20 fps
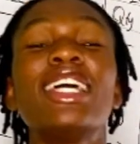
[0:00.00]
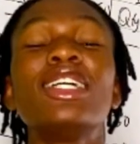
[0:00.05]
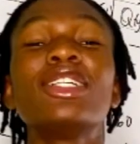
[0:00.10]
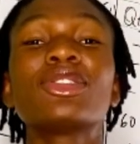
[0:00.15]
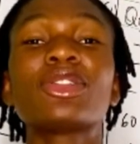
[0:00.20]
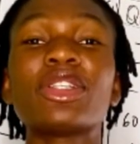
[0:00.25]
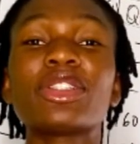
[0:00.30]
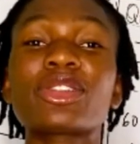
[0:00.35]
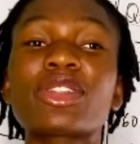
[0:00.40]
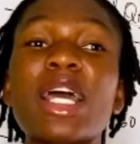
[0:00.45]

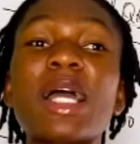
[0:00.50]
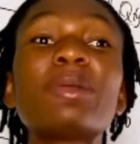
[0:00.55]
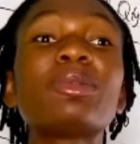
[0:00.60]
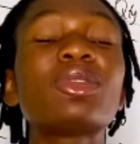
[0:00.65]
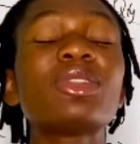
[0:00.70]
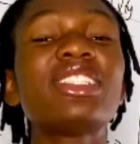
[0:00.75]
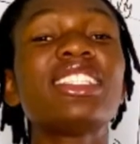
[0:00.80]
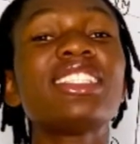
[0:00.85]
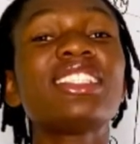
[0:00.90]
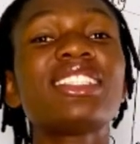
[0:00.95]
Subscribe
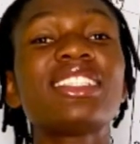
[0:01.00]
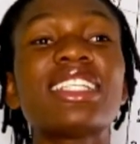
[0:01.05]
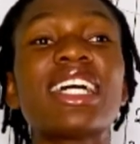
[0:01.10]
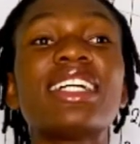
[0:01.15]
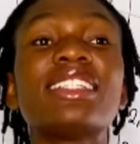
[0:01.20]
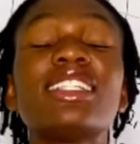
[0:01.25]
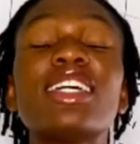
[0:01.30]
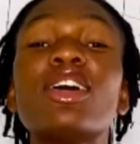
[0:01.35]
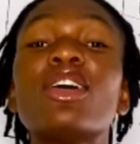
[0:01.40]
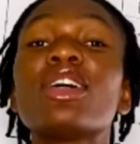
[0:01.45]
to this
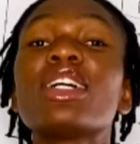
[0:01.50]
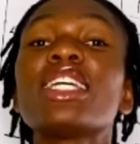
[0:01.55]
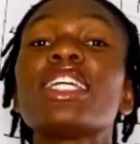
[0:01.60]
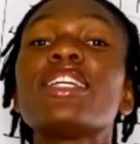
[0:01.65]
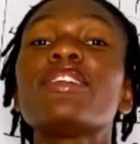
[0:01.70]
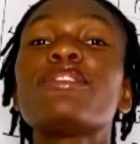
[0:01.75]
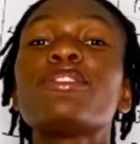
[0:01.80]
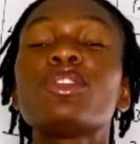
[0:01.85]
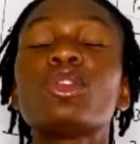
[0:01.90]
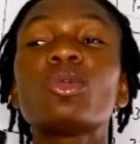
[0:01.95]
channel
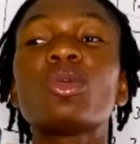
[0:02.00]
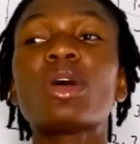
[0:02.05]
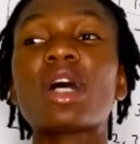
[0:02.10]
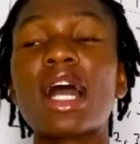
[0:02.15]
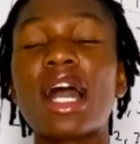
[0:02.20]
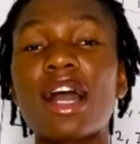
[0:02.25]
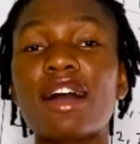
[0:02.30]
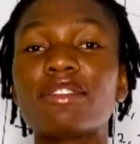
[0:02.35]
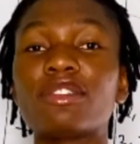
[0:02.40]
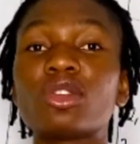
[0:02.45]
if you
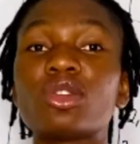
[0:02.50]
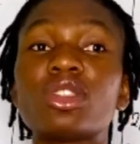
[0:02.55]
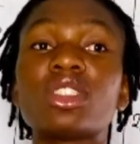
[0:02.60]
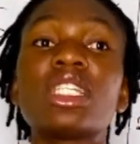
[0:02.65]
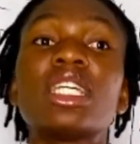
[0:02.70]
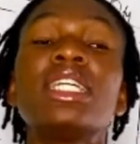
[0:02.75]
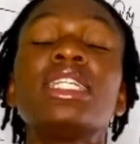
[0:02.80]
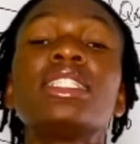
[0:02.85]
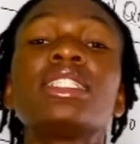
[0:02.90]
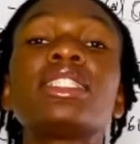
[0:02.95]
haven't.
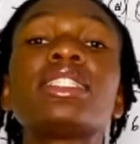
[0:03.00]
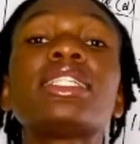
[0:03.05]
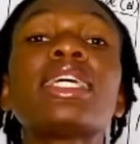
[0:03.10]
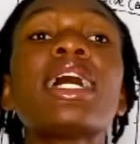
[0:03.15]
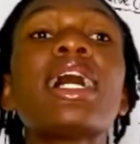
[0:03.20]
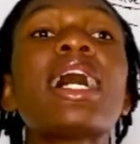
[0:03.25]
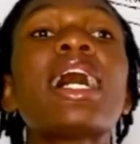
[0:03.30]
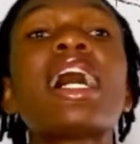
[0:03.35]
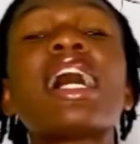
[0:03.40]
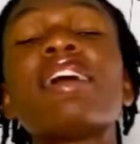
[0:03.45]

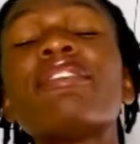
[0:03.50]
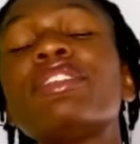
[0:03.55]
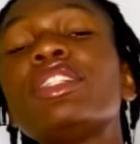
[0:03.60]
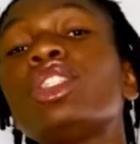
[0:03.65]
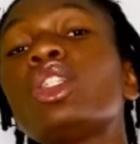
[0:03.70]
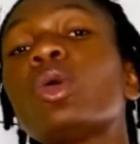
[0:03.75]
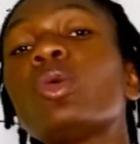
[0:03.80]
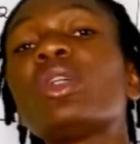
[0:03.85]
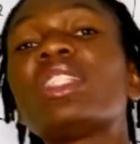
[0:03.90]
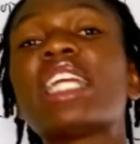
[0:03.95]
Share our
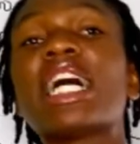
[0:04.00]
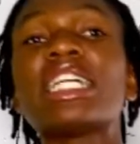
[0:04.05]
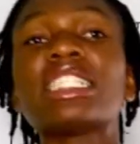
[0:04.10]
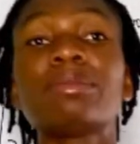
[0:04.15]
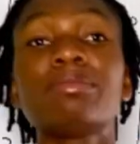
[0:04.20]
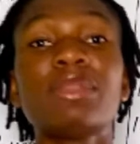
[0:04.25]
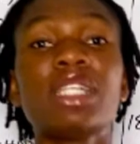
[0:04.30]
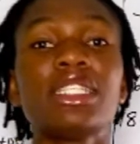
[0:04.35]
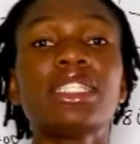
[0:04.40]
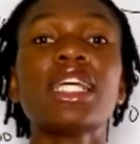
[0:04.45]
video with as
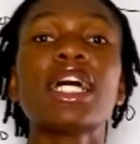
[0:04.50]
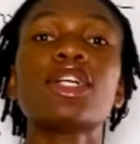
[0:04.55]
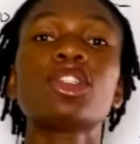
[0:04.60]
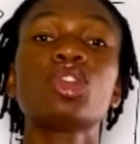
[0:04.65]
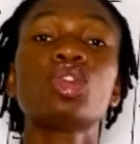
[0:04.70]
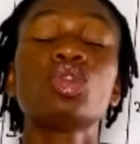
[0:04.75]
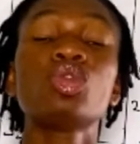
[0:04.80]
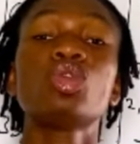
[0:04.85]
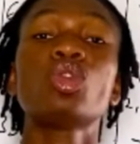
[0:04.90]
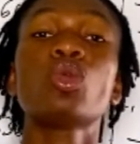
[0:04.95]
many
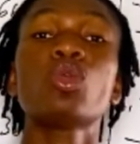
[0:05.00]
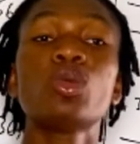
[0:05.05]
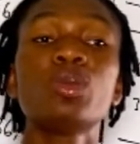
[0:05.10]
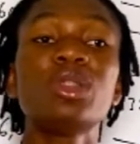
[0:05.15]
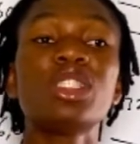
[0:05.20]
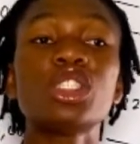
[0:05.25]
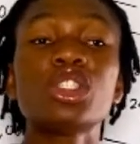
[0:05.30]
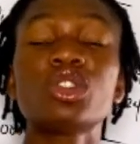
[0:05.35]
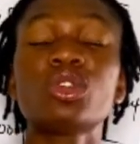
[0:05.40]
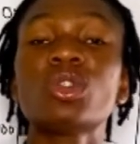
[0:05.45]
as you know will
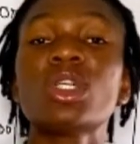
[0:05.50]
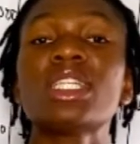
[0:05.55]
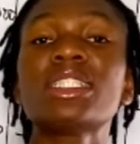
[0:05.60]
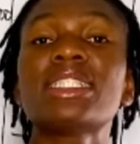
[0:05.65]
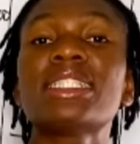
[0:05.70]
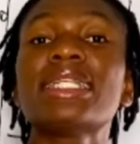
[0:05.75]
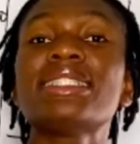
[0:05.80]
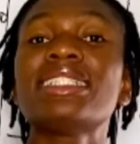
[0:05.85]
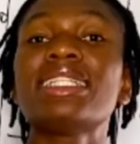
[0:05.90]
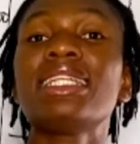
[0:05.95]
be
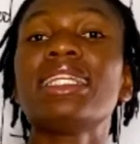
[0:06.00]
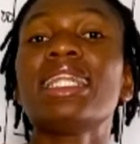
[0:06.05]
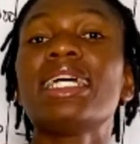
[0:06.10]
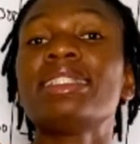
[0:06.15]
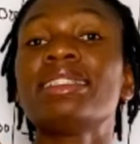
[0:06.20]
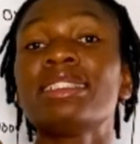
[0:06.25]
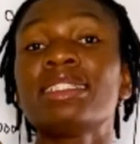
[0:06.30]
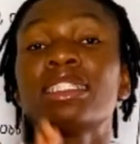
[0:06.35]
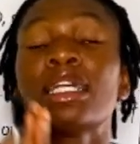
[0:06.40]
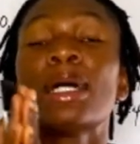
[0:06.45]
interested in
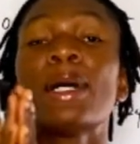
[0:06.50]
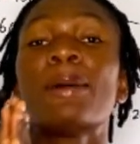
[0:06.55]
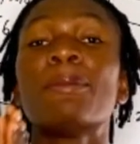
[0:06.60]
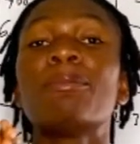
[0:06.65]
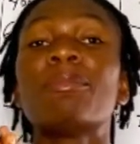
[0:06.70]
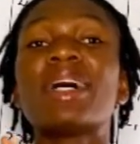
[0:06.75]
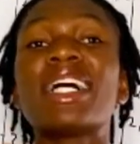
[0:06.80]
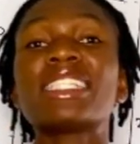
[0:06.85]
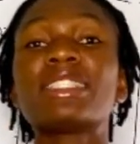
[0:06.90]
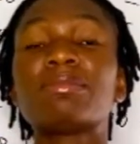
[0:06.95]
learning
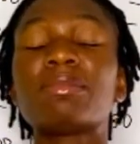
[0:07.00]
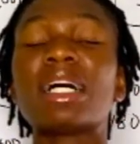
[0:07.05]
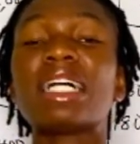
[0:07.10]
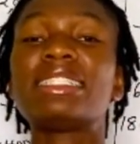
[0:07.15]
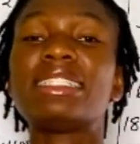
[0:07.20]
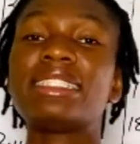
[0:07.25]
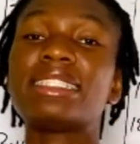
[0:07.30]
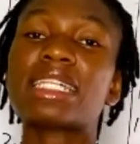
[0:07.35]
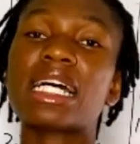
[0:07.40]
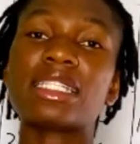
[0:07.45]

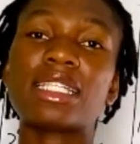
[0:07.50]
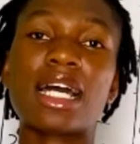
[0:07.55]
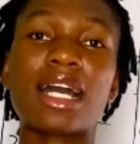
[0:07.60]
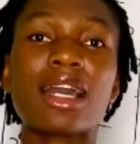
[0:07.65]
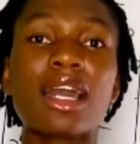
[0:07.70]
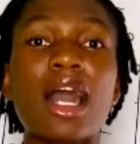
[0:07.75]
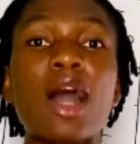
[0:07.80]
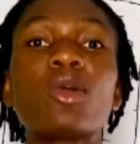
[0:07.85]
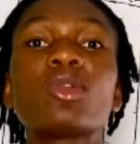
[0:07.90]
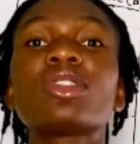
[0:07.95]
mathematics and
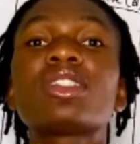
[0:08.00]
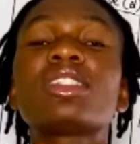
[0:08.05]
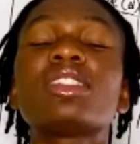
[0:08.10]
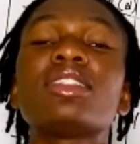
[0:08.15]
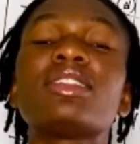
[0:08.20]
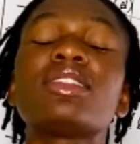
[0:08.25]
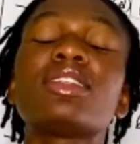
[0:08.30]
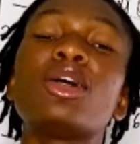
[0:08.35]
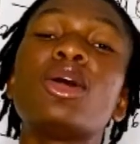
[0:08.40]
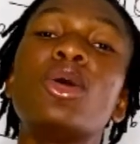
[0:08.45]

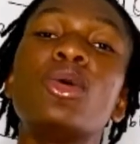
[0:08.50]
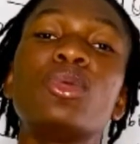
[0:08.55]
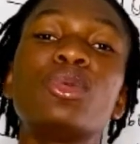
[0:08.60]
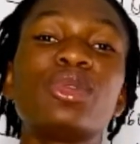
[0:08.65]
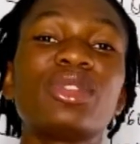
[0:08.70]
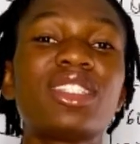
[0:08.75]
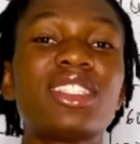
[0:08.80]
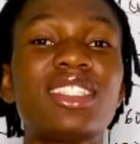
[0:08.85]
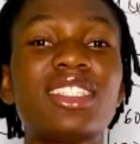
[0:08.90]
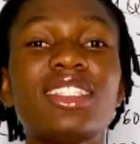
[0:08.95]
accounting. We'll
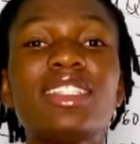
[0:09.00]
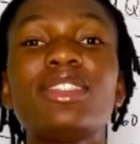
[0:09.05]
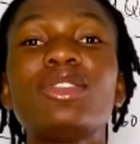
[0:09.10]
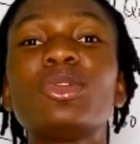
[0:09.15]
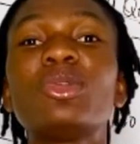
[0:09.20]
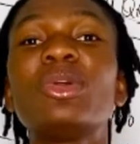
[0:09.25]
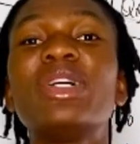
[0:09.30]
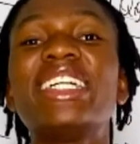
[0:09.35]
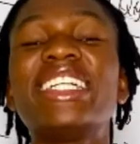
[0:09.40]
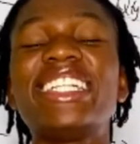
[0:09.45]
see
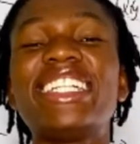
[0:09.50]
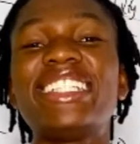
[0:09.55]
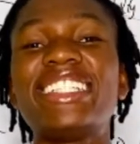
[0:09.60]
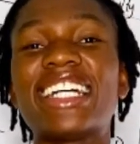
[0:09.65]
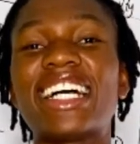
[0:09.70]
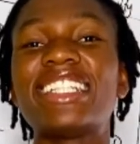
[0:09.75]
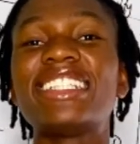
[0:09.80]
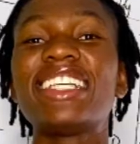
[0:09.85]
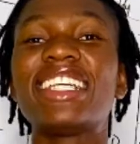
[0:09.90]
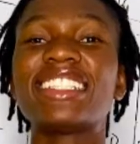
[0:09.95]
you in
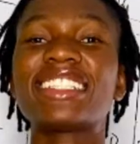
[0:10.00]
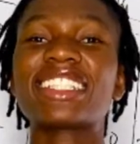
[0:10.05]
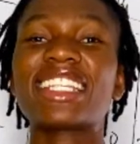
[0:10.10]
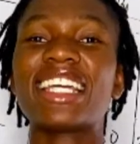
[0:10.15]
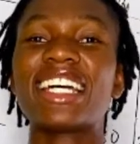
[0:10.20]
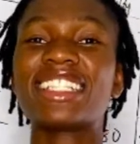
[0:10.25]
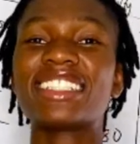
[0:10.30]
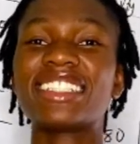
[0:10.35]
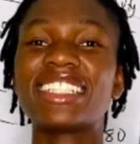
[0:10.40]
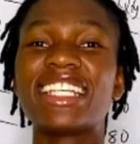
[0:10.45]
our next
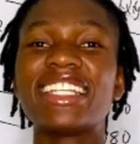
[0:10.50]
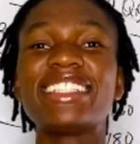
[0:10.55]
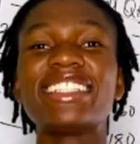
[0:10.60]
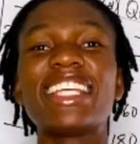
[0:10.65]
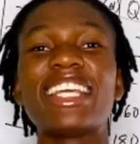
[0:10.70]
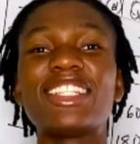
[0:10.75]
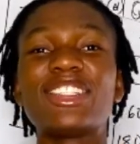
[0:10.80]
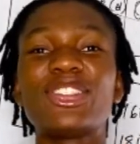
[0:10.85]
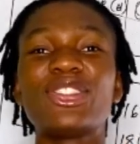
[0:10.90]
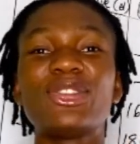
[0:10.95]
class.
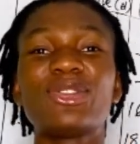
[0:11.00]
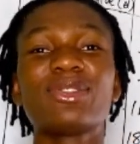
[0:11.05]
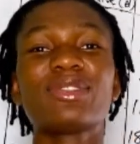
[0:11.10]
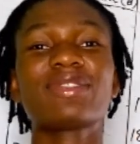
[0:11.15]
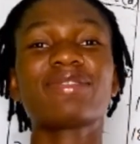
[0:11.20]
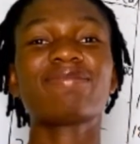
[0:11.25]
Thank you.